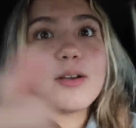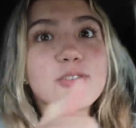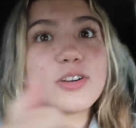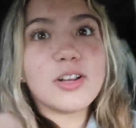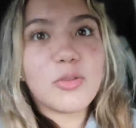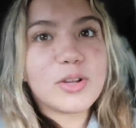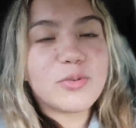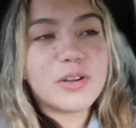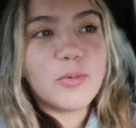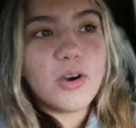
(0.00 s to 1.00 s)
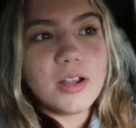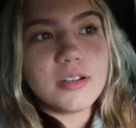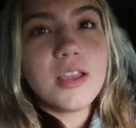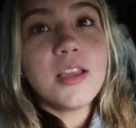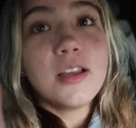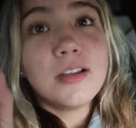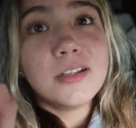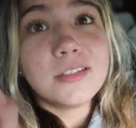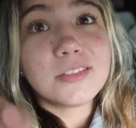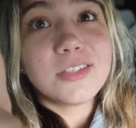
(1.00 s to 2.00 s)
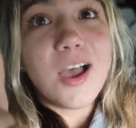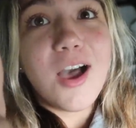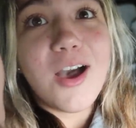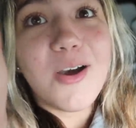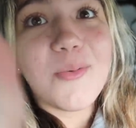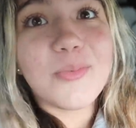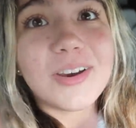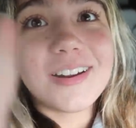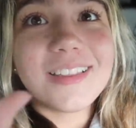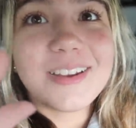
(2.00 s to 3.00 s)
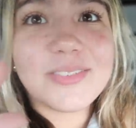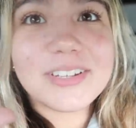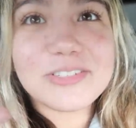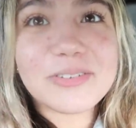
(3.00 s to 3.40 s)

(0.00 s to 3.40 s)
me, it was already 3:21. So we're in a little bit of trouble.